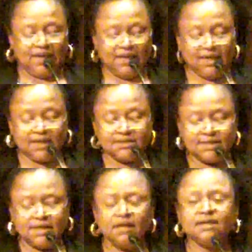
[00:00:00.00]
He is
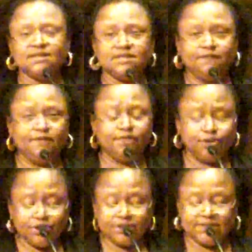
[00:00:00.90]
the youngest of
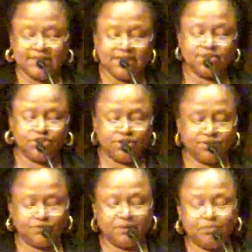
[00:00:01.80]
13
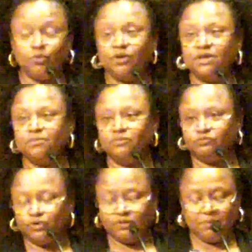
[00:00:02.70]
children born
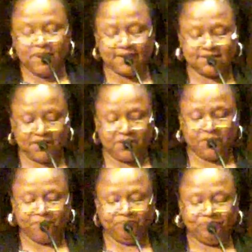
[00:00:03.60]
in rural
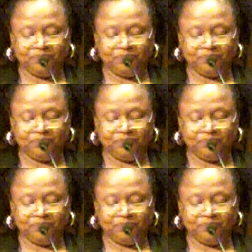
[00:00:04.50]
Mexico.